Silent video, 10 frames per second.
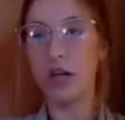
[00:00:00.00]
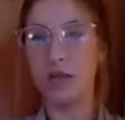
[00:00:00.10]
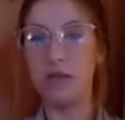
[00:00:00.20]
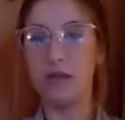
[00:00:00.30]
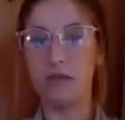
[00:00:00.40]

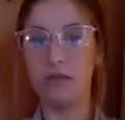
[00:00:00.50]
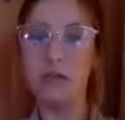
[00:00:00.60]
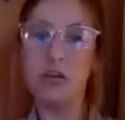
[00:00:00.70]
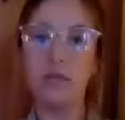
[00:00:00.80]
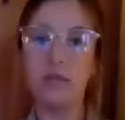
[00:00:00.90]
of
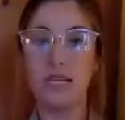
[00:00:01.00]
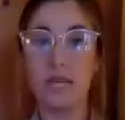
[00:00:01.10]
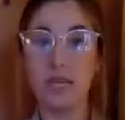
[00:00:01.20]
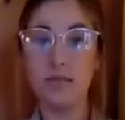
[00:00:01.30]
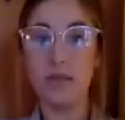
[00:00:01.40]
your own
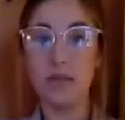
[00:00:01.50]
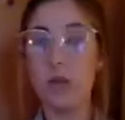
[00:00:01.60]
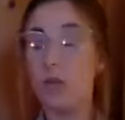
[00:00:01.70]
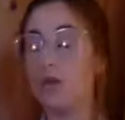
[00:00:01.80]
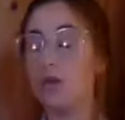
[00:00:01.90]
team,
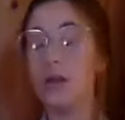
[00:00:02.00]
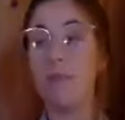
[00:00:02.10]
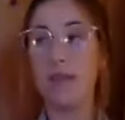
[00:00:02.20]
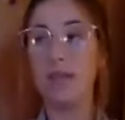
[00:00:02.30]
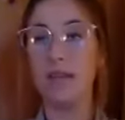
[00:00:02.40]
it works
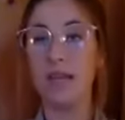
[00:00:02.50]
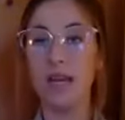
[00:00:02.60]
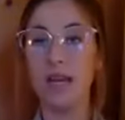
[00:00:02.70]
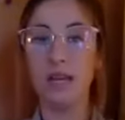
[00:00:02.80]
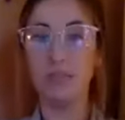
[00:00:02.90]
amazing.
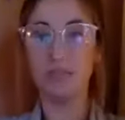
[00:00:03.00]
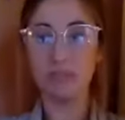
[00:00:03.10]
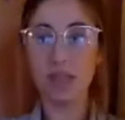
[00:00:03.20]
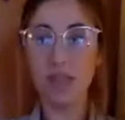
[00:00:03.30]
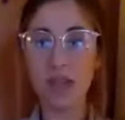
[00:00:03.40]
And
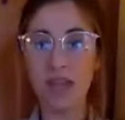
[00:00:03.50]
I think